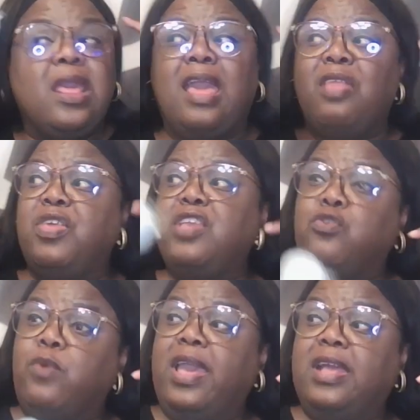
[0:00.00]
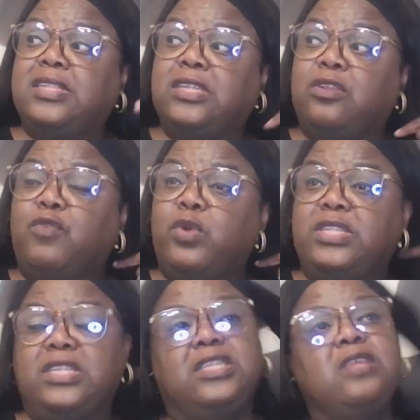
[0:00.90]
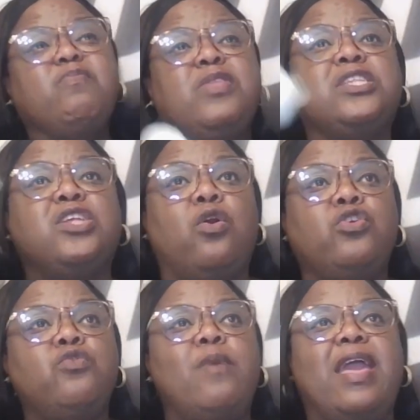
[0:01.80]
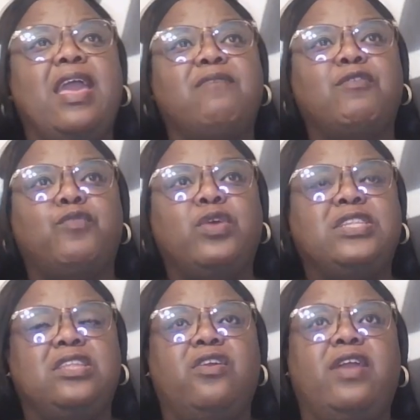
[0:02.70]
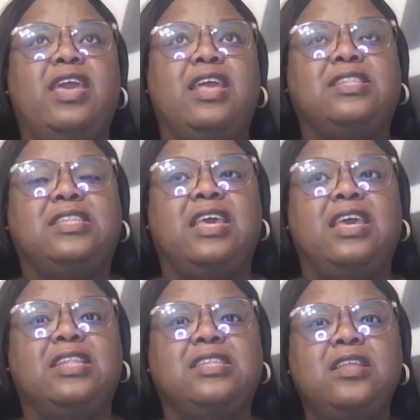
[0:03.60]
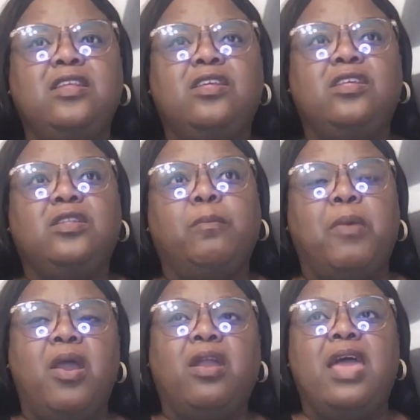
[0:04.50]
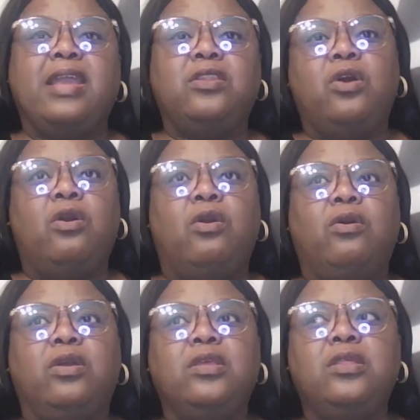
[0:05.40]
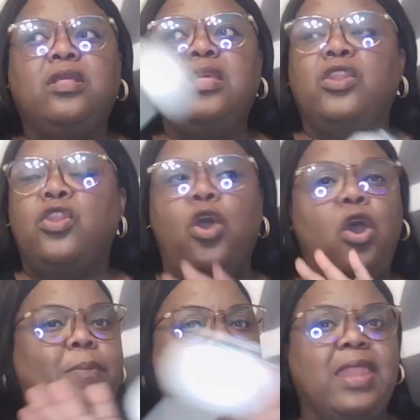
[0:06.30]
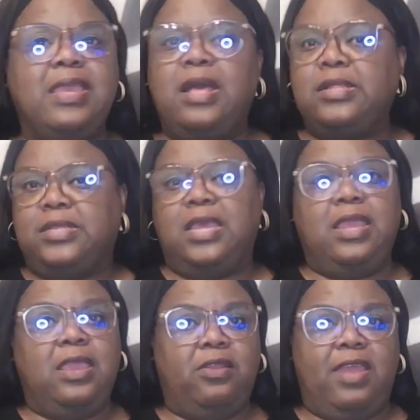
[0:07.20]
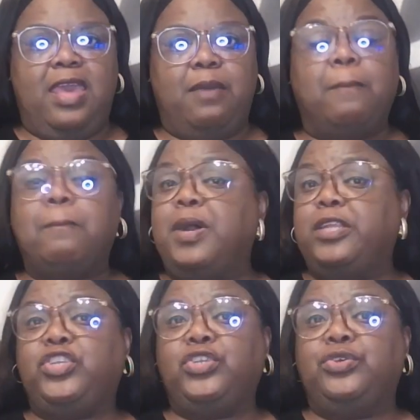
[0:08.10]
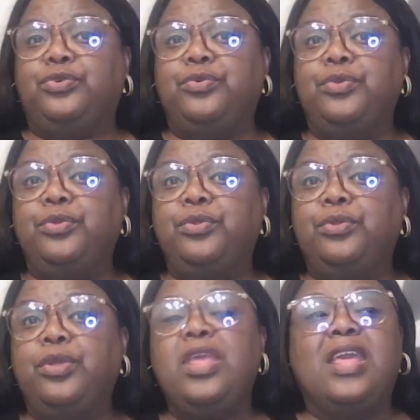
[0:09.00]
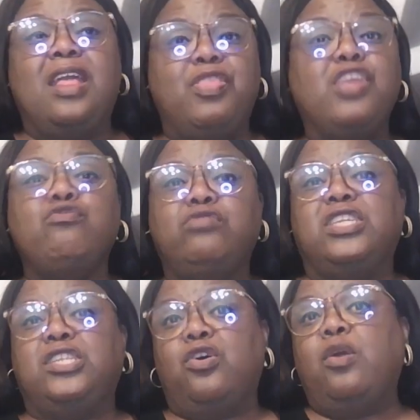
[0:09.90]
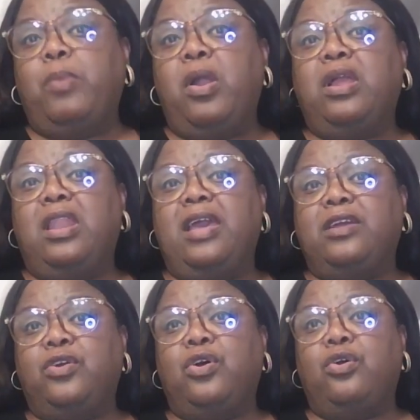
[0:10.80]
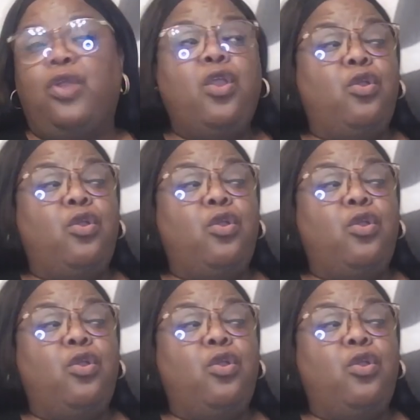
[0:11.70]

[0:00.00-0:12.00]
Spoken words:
And then you answer the voices. So you might have a voice in your head says, bark like a dog. Nobody else can hear that but you. And then you just start barking like a dog.